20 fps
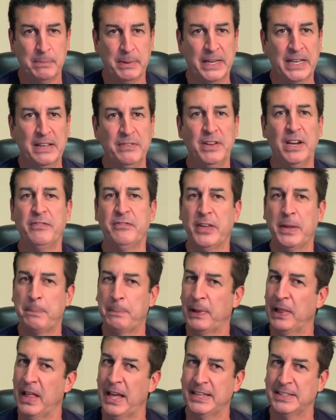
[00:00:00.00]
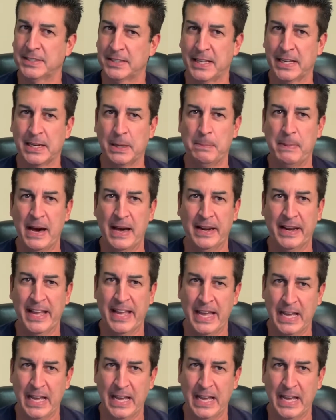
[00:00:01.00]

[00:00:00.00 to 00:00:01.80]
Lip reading: But even if he plays, think about it.